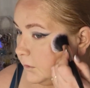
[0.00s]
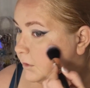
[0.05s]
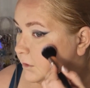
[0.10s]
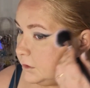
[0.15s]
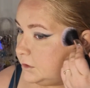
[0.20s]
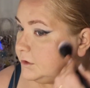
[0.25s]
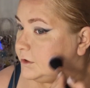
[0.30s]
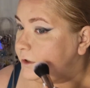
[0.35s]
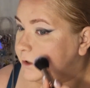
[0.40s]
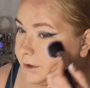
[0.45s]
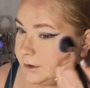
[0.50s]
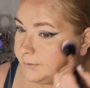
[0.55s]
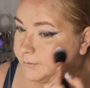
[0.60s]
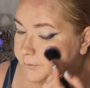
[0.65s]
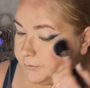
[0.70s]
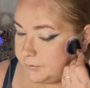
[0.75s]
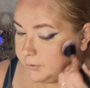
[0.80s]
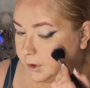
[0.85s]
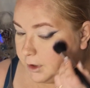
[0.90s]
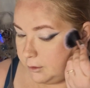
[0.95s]
See
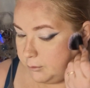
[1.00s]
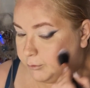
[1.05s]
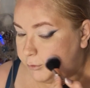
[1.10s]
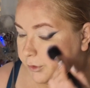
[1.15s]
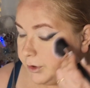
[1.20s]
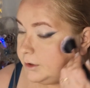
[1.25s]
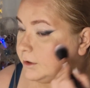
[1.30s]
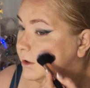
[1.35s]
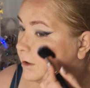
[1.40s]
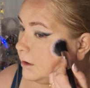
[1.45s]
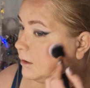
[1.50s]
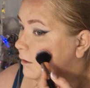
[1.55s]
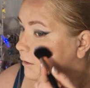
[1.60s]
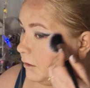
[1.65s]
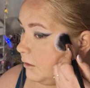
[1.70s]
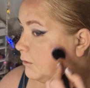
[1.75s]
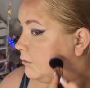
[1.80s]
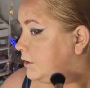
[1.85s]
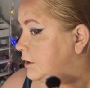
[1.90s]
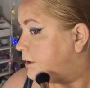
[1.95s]
how pretty
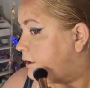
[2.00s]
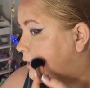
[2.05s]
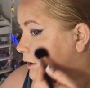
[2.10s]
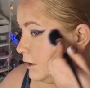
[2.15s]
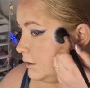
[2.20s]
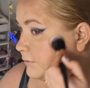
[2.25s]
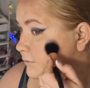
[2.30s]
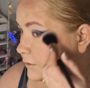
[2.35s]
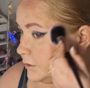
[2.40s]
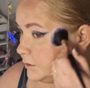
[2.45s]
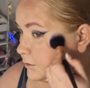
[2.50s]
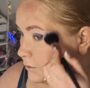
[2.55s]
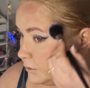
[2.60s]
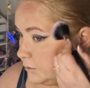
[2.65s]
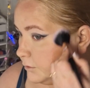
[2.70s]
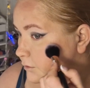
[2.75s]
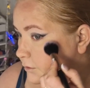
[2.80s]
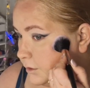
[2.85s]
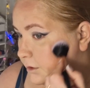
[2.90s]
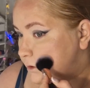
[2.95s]
glow it gives to
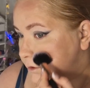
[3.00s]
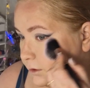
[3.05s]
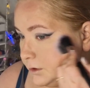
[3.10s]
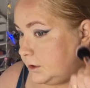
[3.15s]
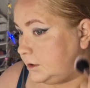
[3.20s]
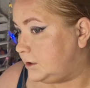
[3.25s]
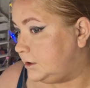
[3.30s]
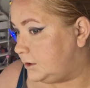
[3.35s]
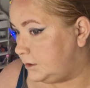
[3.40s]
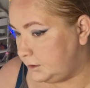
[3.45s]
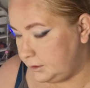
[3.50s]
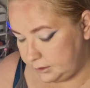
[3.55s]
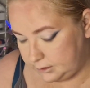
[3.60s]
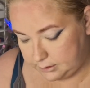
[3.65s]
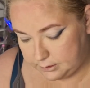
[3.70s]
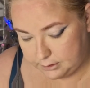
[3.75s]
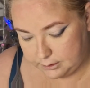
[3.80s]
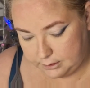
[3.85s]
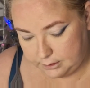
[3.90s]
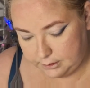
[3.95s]
the skin,
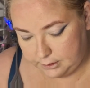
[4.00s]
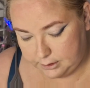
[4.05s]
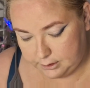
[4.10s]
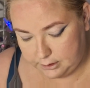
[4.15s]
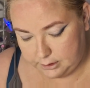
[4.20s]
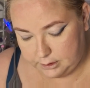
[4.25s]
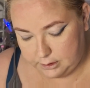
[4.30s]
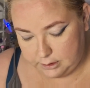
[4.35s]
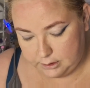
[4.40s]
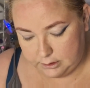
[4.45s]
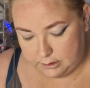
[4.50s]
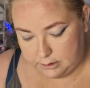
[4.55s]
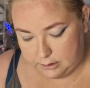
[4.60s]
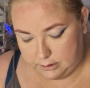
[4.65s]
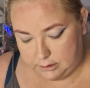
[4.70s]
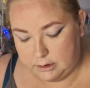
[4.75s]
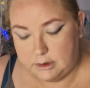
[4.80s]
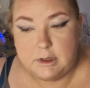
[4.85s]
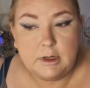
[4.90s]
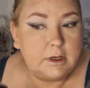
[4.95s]

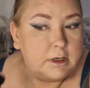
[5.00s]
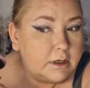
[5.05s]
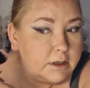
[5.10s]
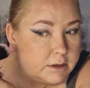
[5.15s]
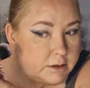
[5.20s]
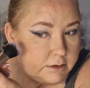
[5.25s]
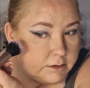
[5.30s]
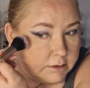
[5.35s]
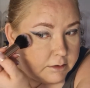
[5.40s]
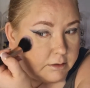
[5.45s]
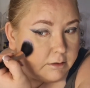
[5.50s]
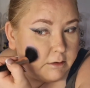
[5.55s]
and